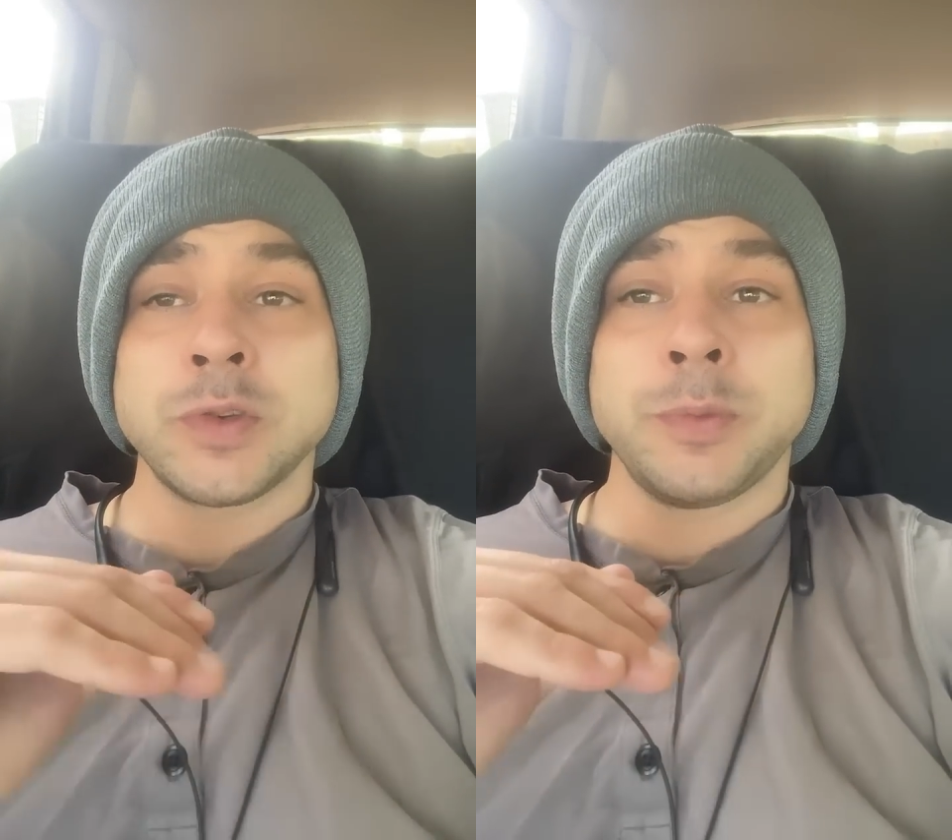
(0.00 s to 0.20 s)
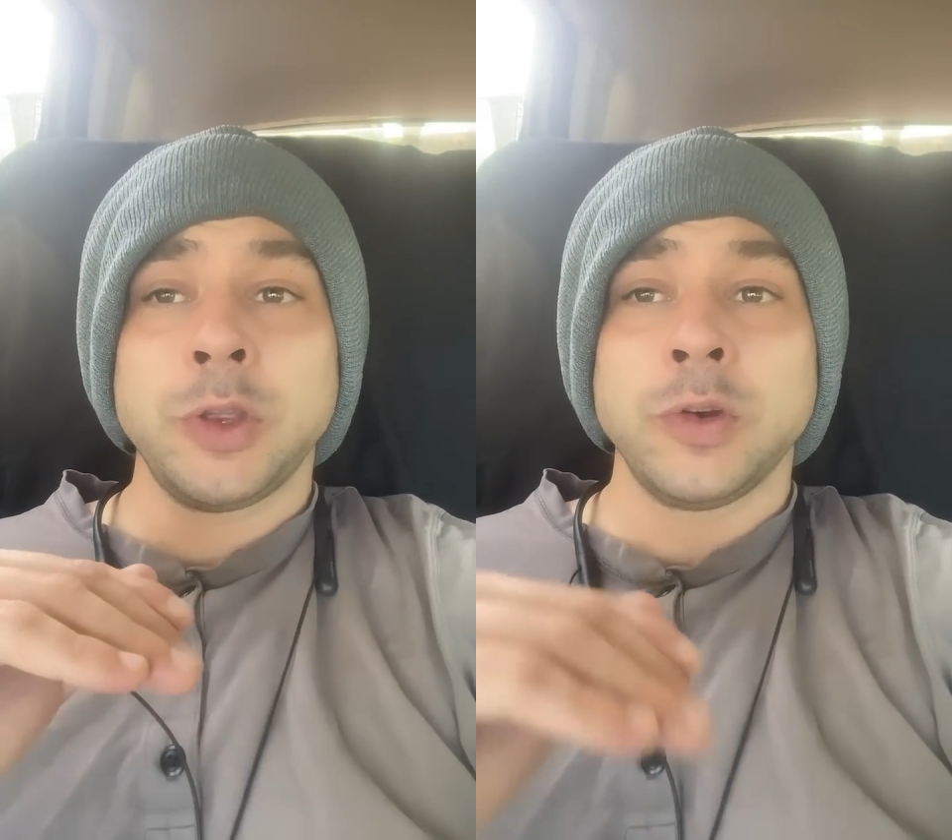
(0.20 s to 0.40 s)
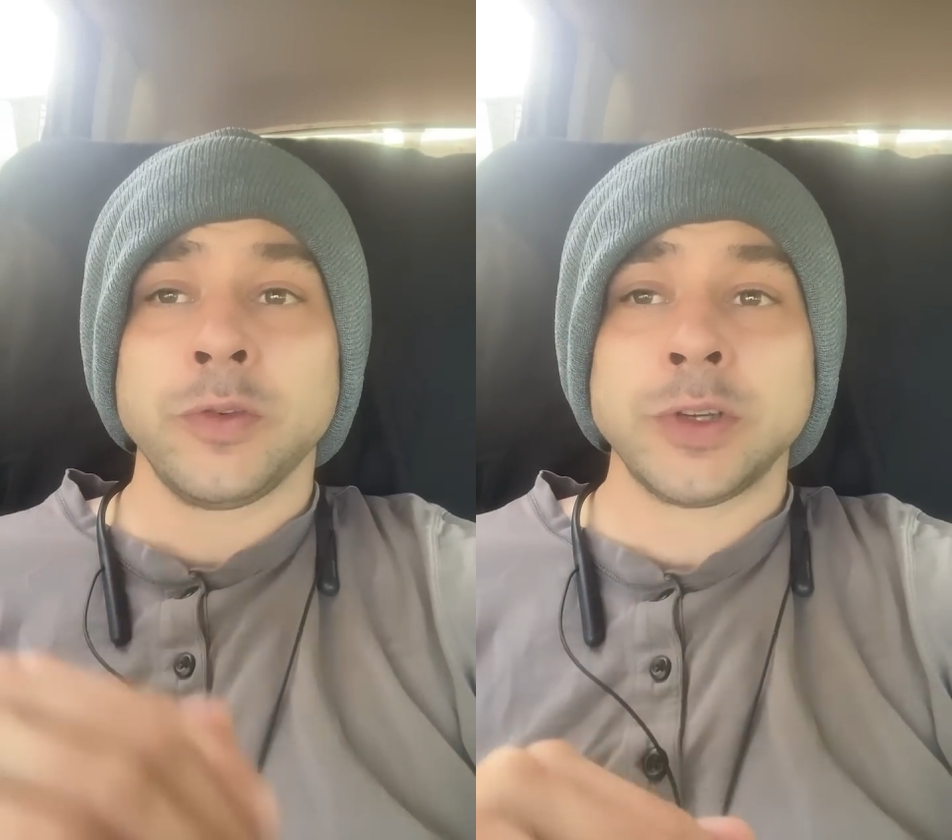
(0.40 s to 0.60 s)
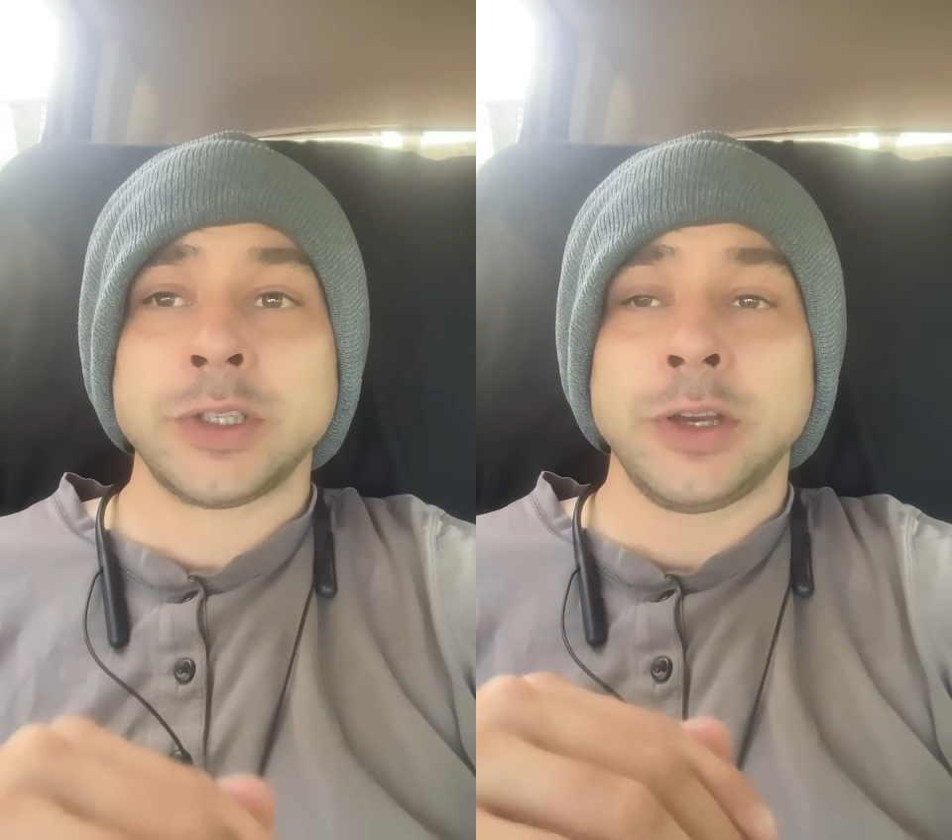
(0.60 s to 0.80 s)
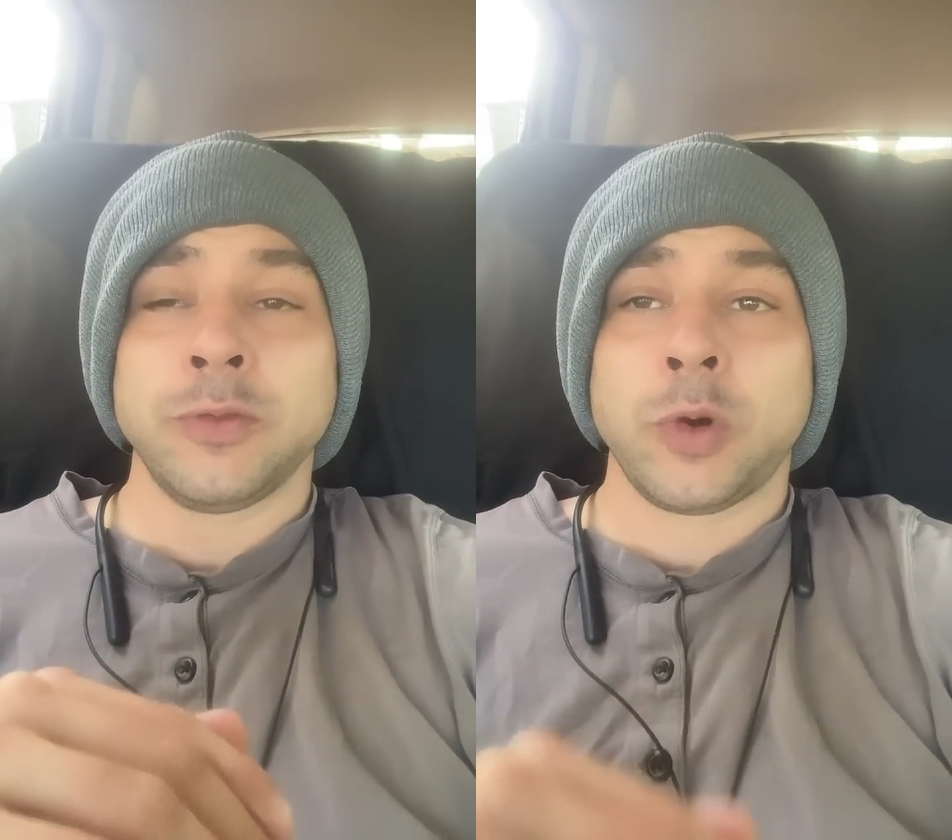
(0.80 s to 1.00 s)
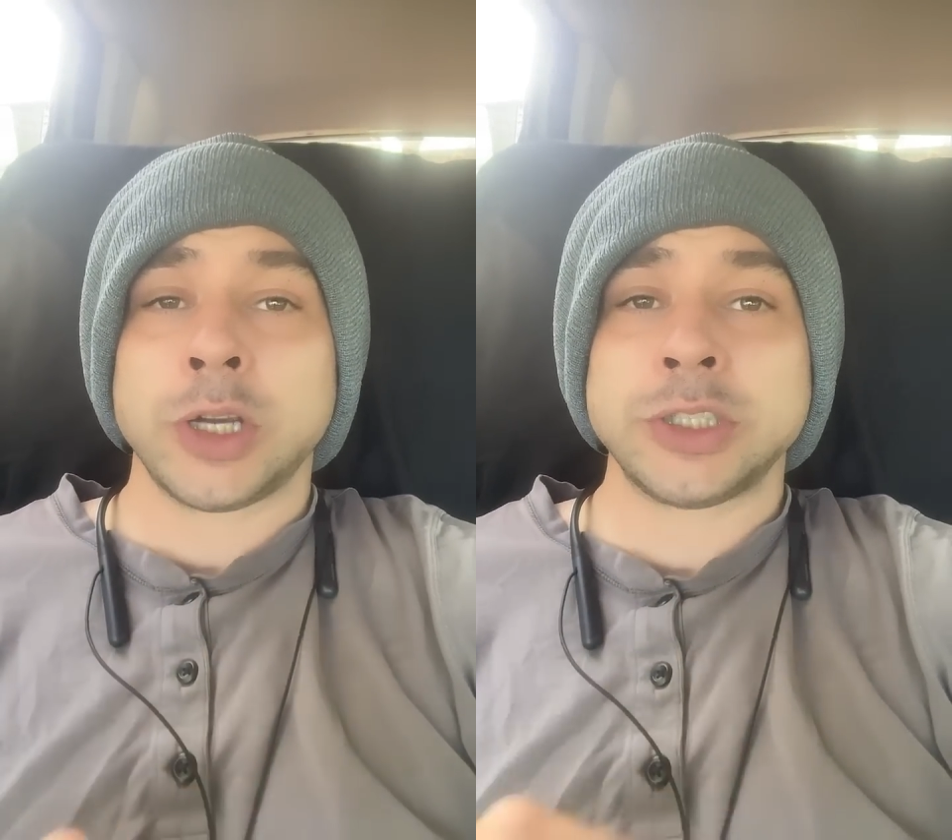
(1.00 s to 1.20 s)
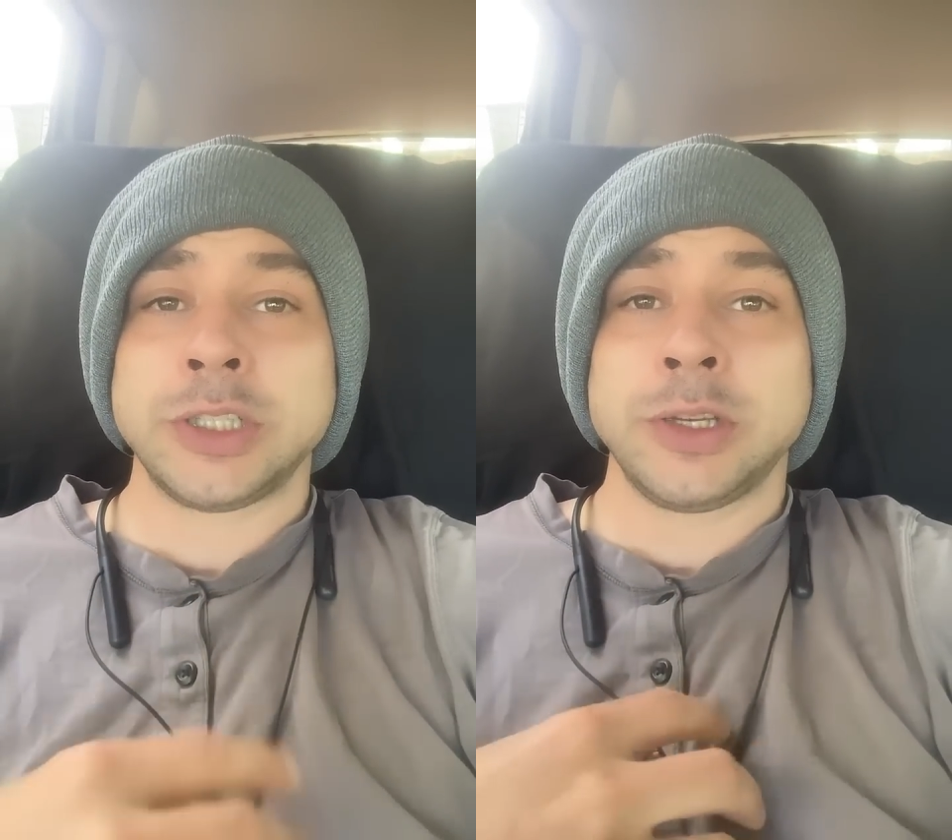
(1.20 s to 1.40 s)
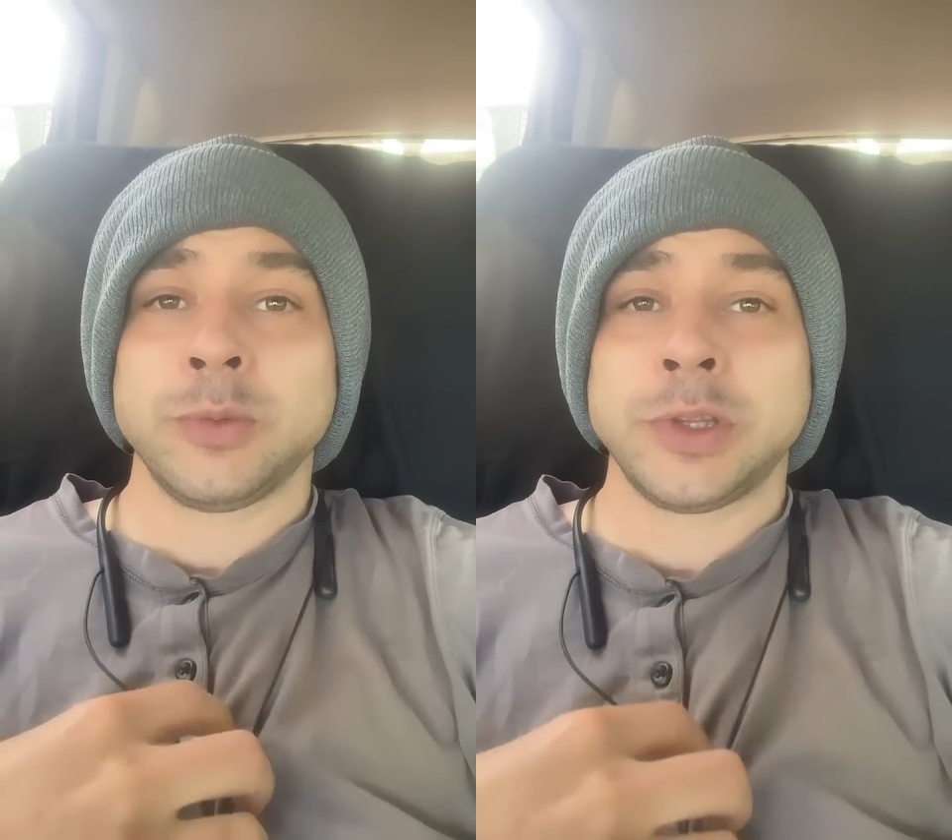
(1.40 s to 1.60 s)
from the University of
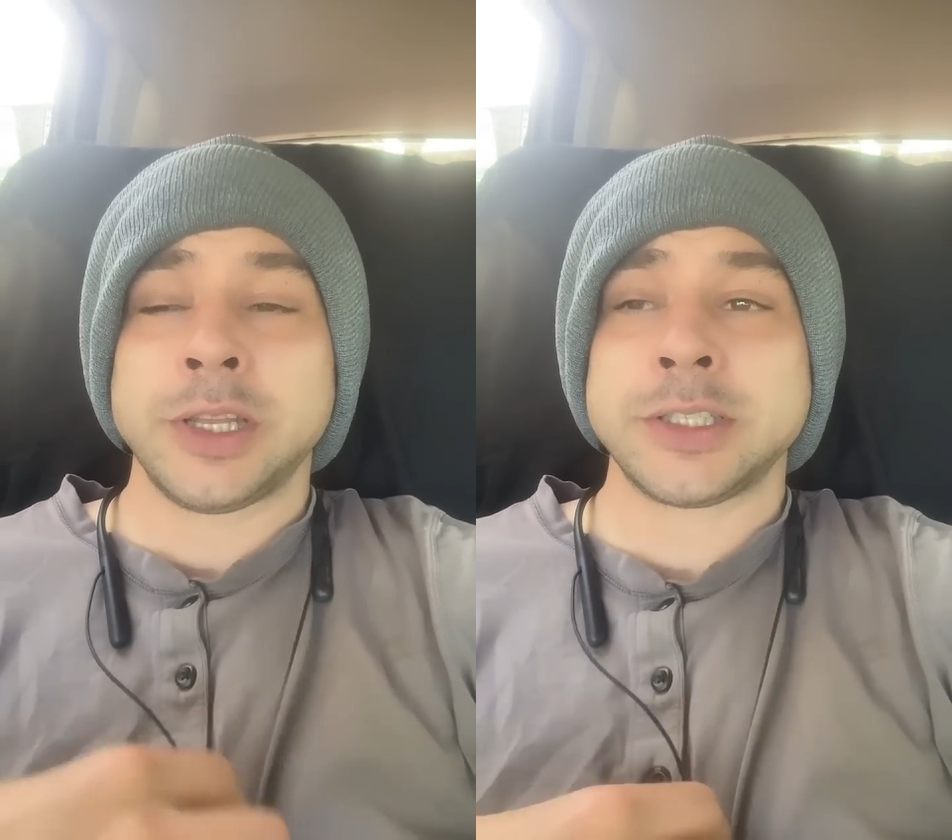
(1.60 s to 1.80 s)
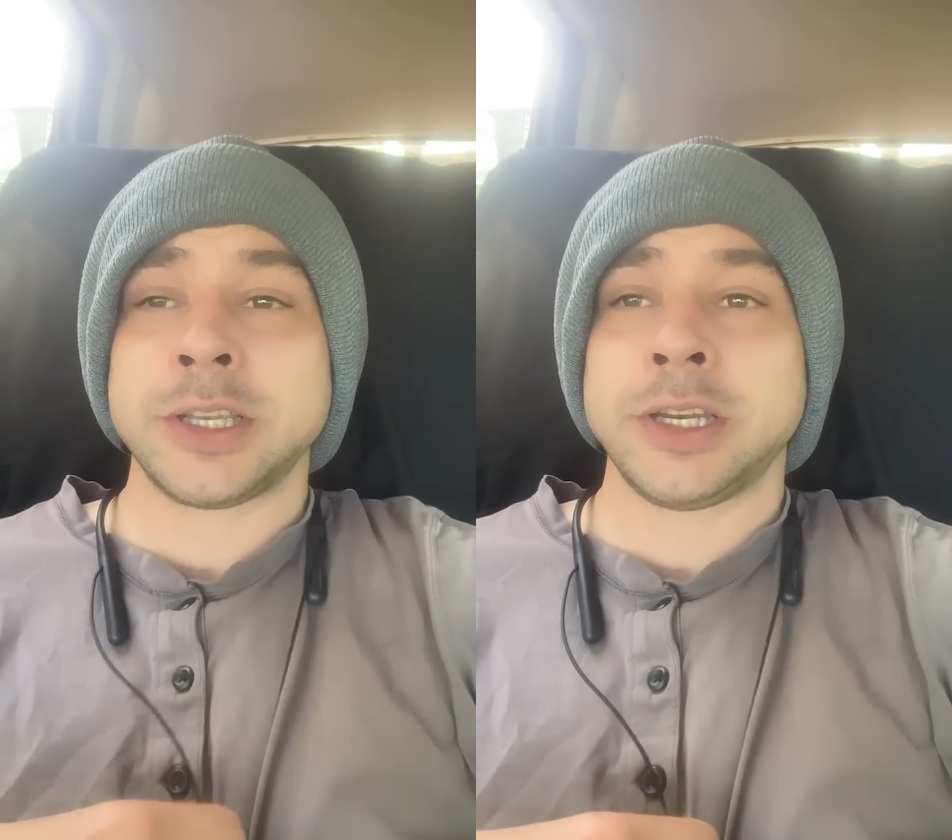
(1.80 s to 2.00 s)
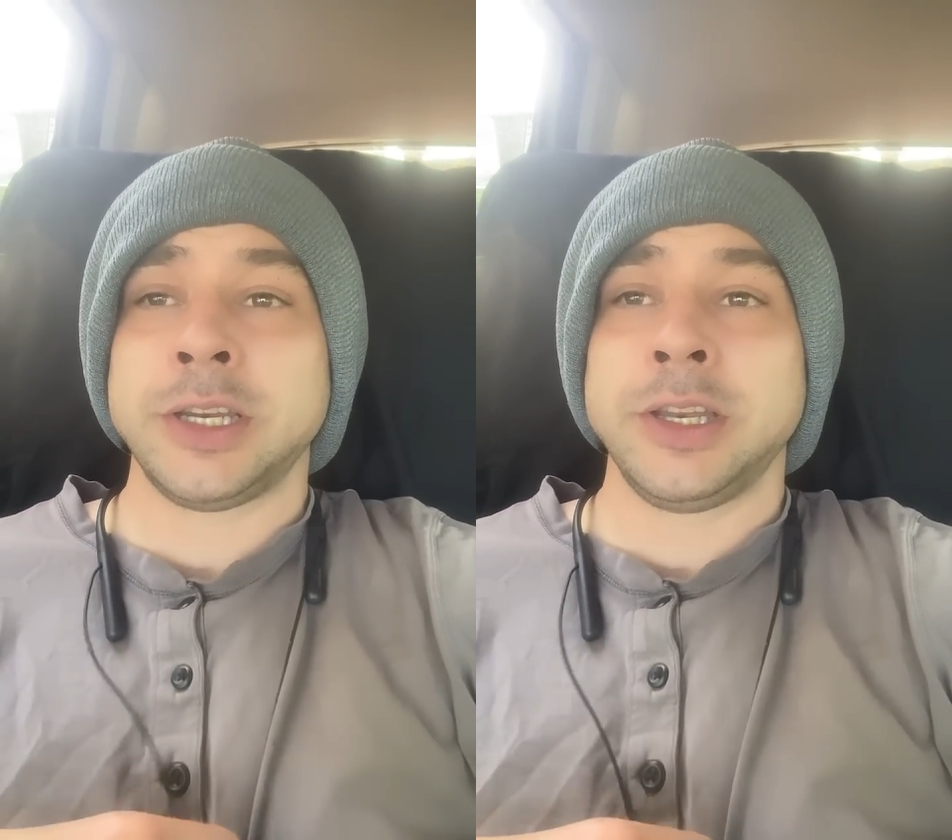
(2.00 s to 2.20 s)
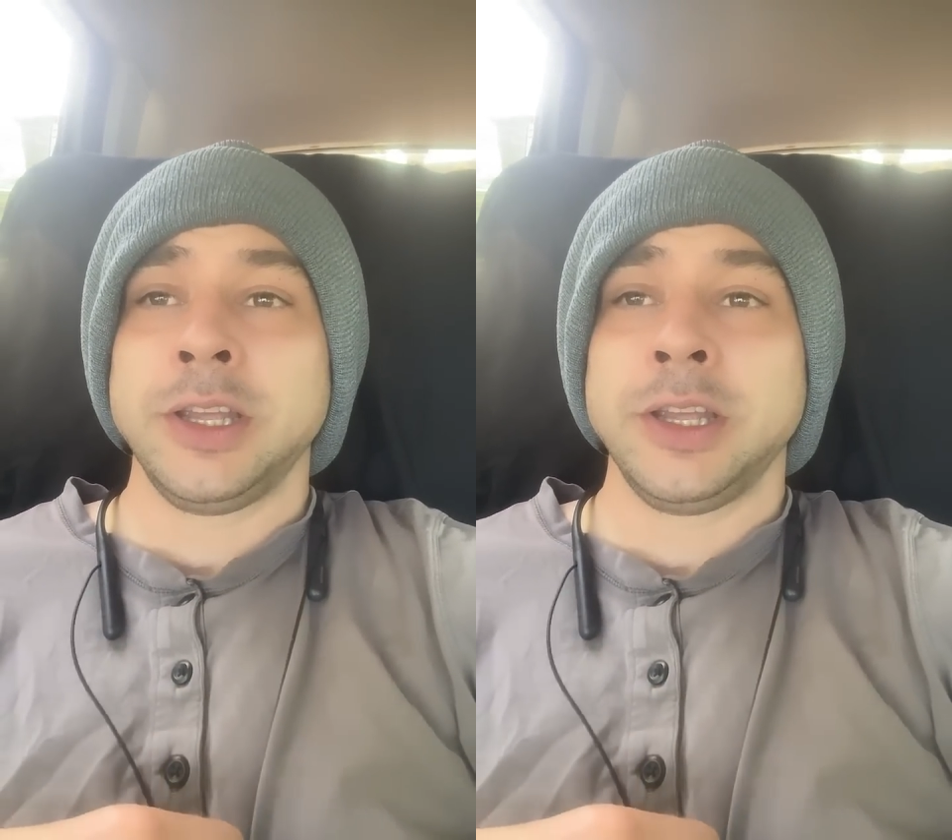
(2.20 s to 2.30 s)
Washington when they studied